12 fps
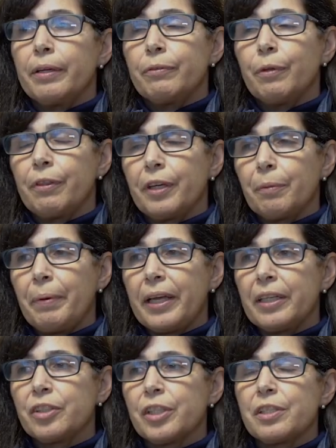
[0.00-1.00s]
If you think
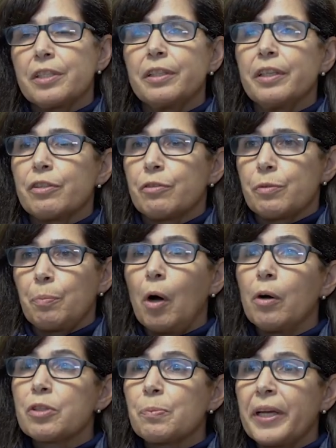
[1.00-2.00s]
about it, just in this
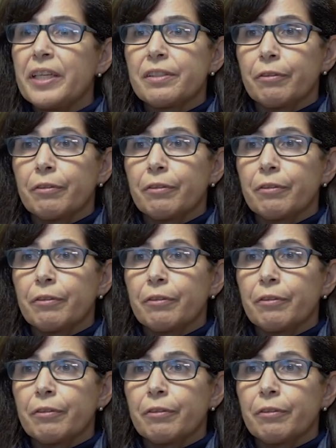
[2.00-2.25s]
small space,